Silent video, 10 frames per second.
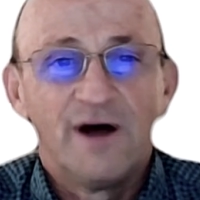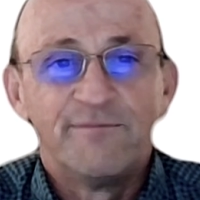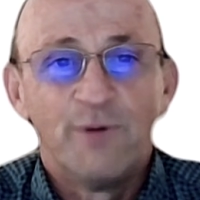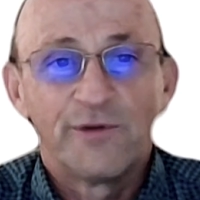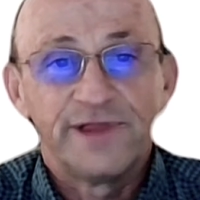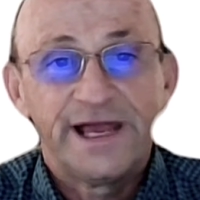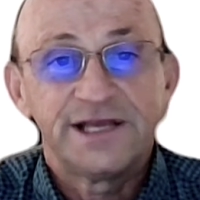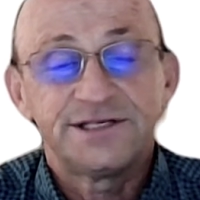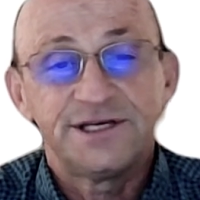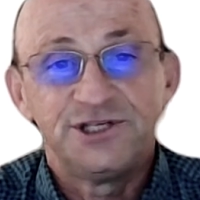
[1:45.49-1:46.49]
of both
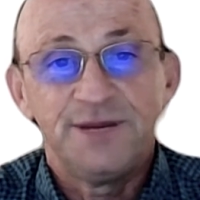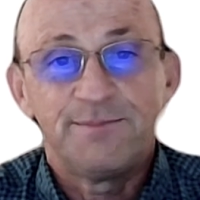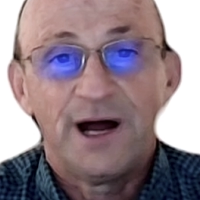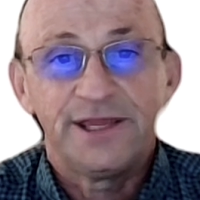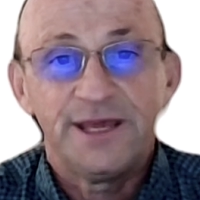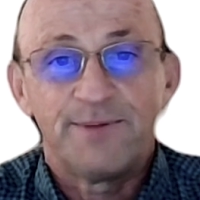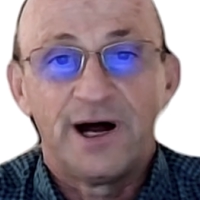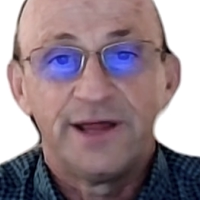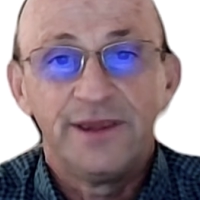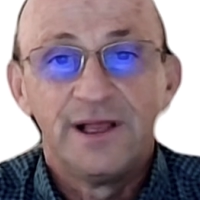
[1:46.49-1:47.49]
legacy
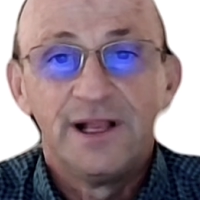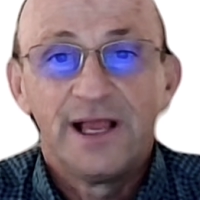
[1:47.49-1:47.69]
GPON-EPON,